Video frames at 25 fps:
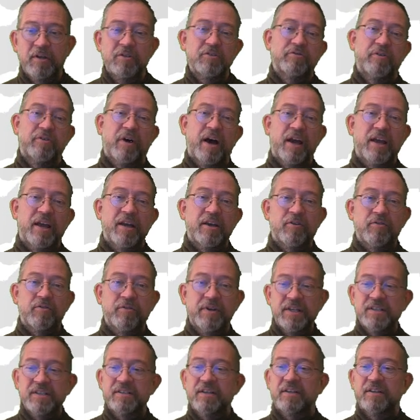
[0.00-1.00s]
Try
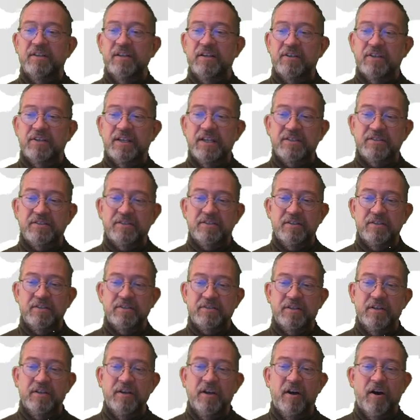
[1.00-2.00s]
increasing the
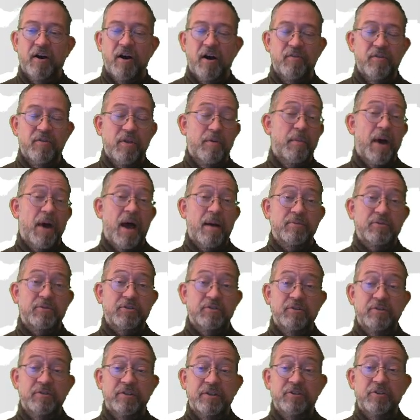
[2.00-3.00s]
distance of the map
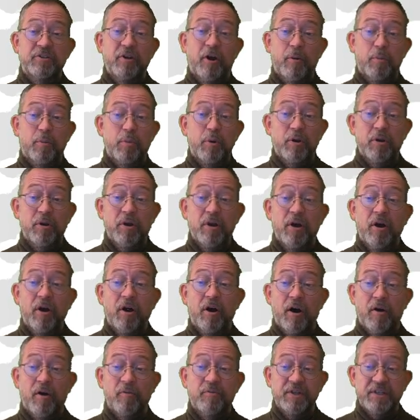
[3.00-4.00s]
to the double
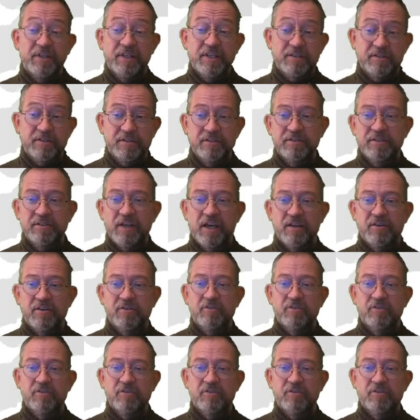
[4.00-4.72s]
of the distance that